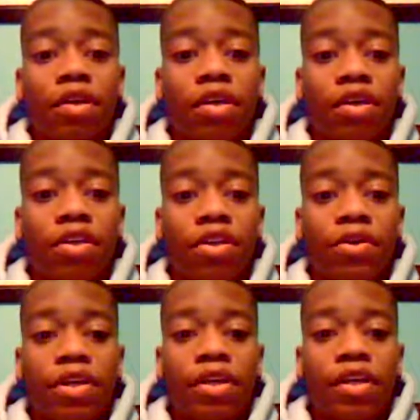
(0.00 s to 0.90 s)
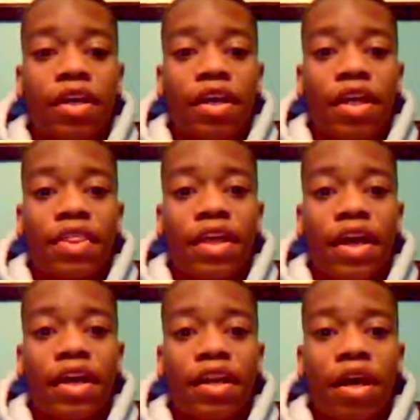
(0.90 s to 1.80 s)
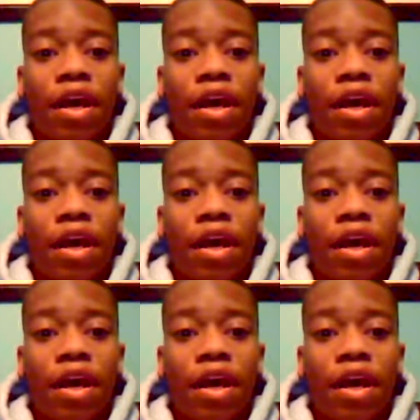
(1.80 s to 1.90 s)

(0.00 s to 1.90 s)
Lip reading: concluded that